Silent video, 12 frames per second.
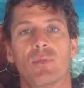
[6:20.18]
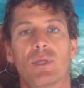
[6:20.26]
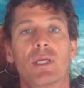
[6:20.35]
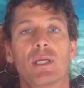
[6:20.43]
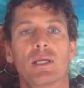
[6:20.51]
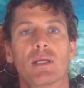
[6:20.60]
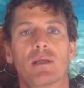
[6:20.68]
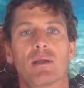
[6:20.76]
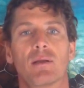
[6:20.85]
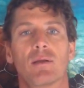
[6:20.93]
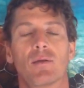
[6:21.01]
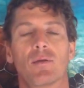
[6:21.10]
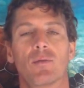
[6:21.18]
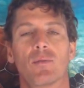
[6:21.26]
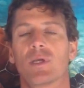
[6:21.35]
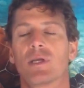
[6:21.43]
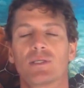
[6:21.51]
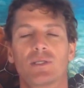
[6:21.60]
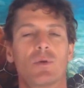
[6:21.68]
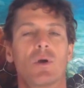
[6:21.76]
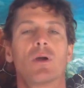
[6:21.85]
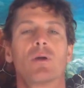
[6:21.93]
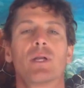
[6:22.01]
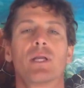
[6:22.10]
being, because you
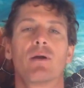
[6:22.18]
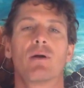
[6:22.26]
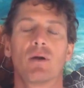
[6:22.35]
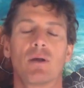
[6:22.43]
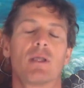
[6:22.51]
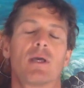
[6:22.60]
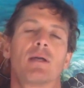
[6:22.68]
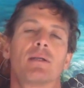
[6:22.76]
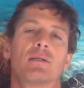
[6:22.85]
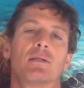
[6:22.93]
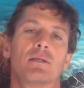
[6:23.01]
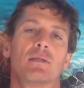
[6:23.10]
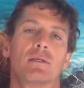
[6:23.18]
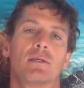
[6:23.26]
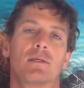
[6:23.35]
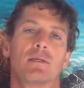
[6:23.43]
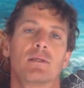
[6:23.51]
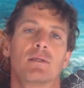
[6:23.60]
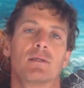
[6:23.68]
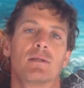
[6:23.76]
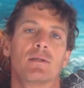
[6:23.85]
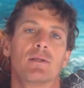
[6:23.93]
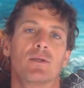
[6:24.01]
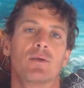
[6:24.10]
already are that.
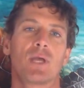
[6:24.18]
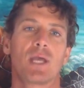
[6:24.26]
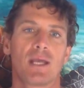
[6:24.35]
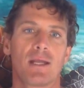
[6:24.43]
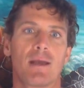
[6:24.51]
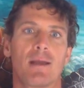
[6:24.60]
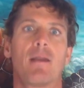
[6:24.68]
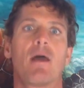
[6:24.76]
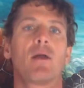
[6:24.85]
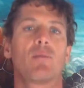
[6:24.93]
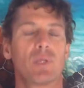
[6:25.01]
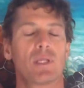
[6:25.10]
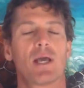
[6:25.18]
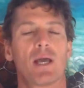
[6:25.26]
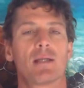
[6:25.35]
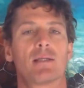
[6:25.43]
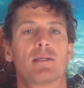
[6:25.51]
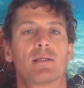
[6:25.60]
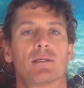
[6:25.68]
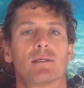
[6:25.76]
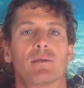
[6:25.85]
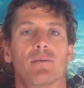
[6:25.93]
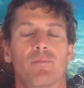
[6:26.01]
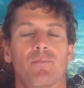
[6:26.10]
You cannot not be that.
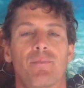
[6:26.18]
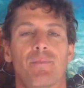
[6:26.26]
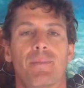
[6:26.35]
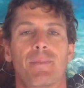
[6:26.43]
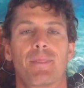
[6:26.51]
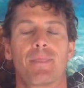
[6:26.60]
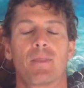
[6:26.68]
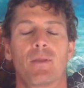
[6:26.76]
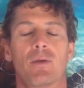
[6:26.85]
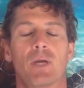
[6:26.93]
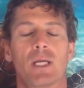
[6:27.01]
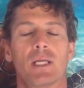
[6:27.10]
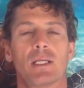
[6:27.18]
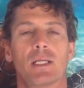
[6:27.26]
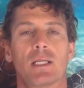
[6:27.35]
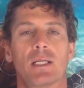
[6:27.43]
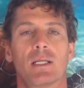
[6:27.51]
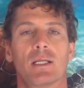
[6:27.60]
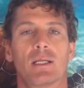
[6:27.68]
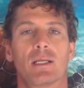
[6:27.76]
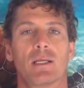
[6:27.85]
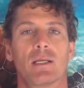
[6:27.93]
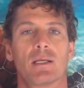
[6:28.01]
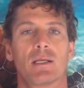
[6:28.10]
Right?
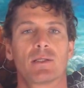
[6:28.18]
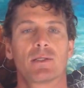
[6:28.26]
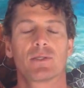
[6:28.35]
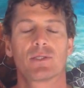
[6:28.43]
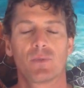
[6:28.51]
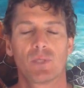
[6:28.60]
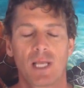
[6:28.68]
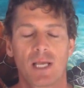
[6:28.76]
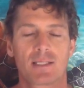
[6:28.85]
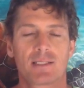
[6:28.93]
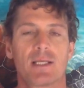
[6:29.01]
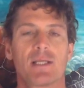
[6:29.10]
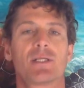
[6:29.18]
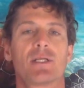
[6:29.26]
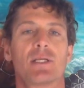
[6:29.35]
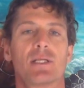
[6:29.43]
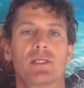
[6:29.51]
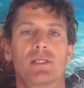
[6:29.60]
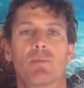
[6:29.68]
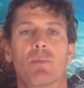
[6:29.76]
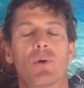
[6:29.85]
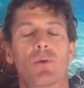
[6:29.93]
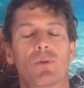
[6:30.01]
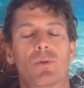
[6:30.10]
So it's a relaxation into
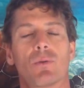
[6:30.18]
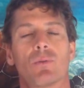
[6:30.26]
both.